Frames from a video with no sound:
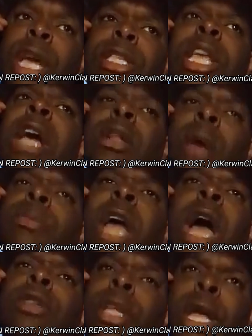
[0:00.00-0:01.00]
Exactly.
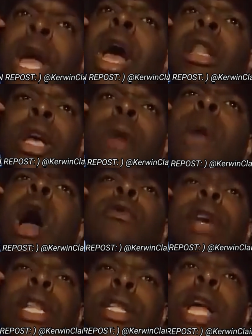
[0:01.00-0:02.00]
I'm down in the alley. I'm
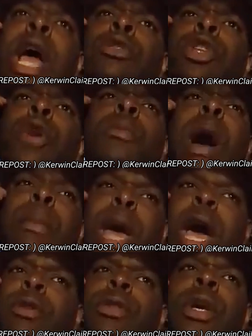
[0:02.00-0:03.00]
already down in your
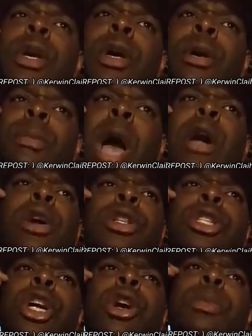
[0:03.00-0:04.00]
mama house. I
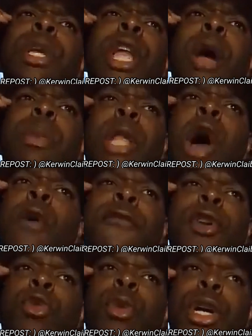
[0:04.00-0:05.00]
could have took him in there, but I
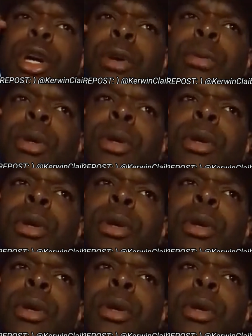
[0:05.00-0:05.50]
don't fool with her.